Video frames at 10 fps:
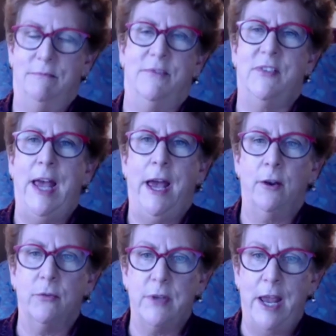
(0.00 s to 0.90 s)

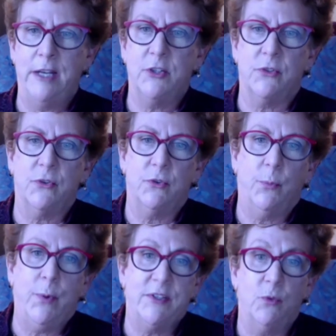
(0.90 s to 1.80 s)
sad or anxious or
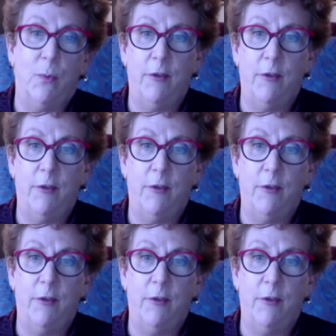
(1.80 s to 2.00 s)
depressed around